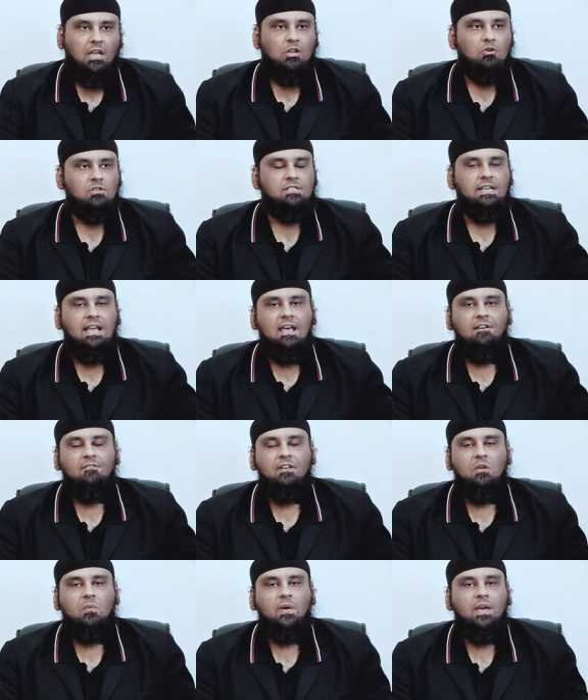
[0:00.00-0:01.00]
You see
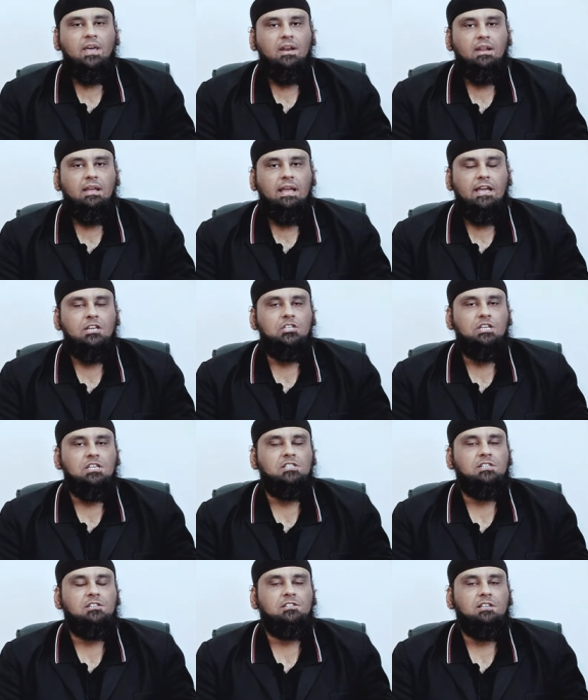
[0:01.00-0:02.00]
everywhere
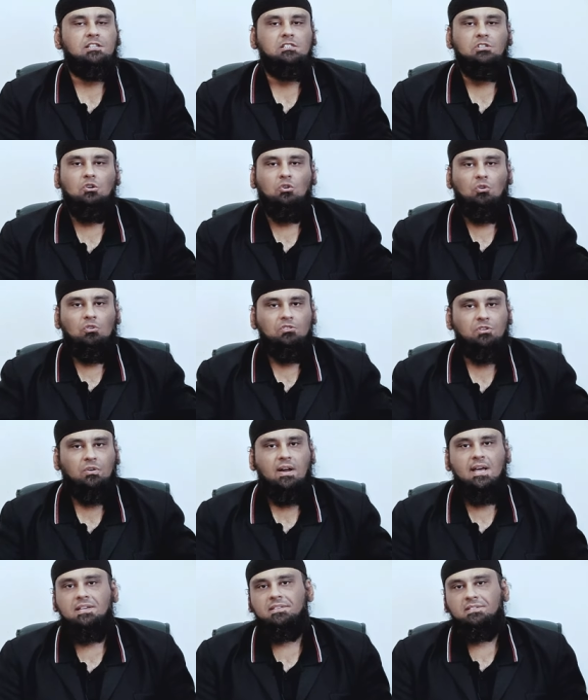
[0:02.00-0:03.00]
injustices, you close
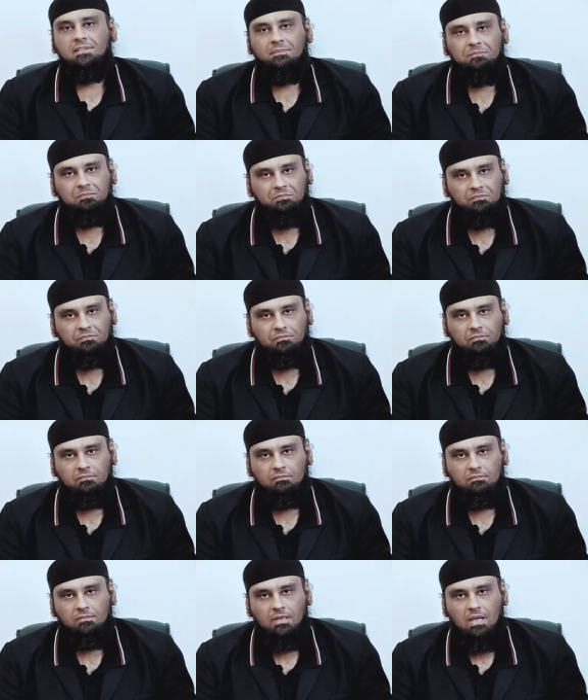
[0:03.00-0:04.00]
your eyes.
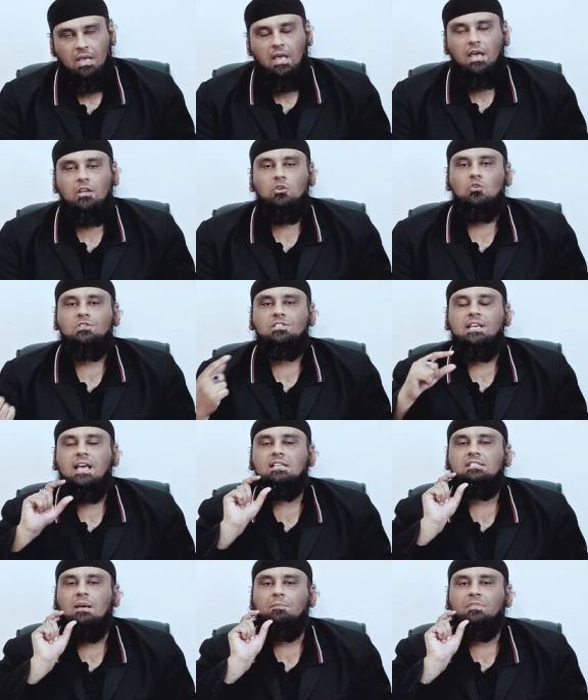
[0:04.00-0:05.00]
You
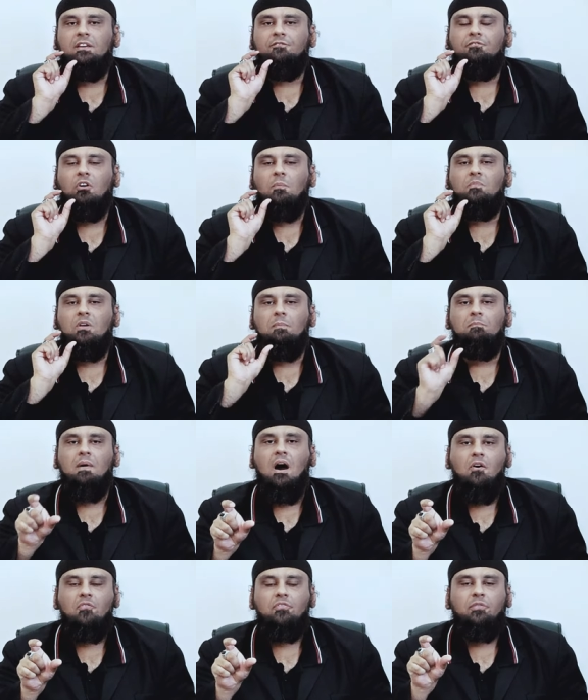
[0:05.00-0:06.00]
say something from your
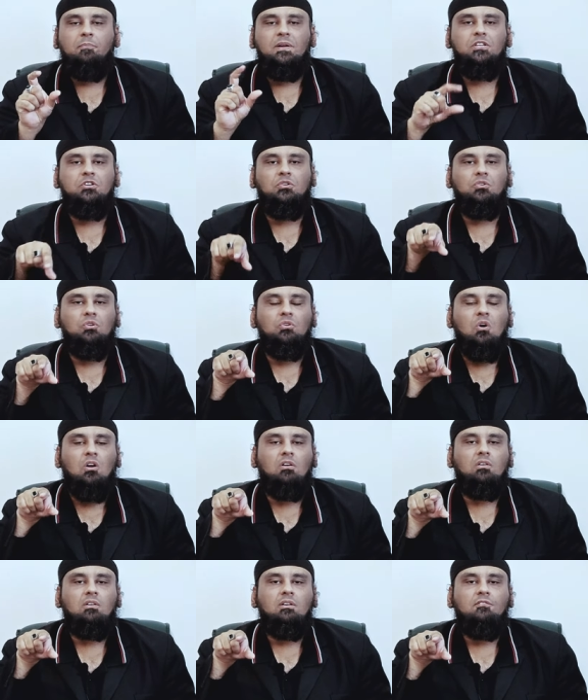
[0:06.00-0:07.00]
mouth but you do
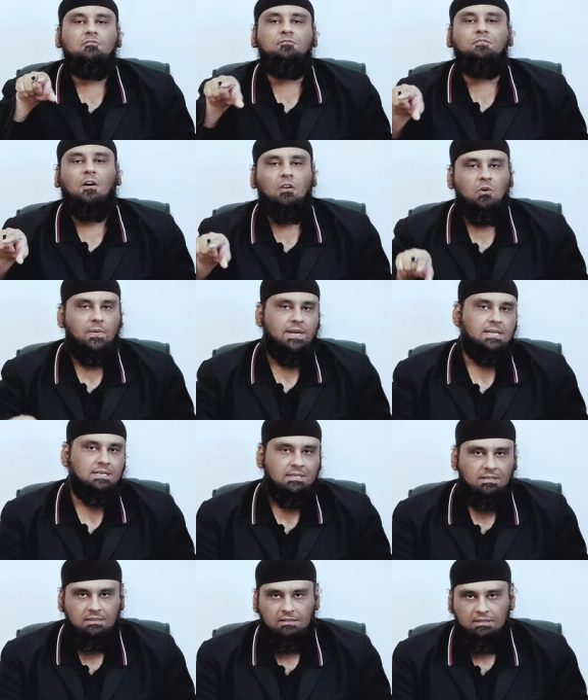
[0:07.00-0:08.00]
not follow
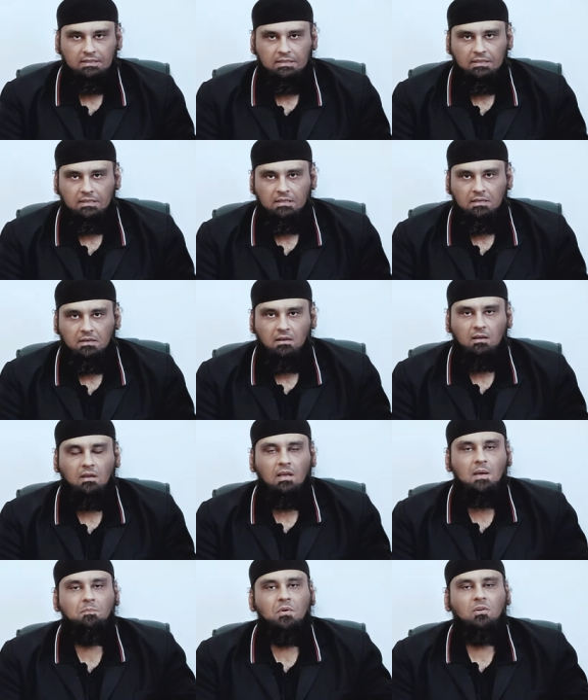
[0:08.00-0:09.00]
it.
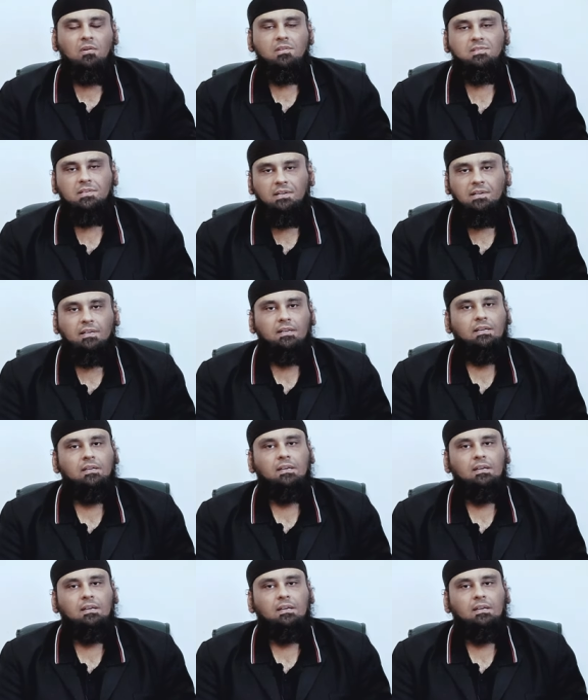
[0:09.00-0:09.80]
Hypocrisy.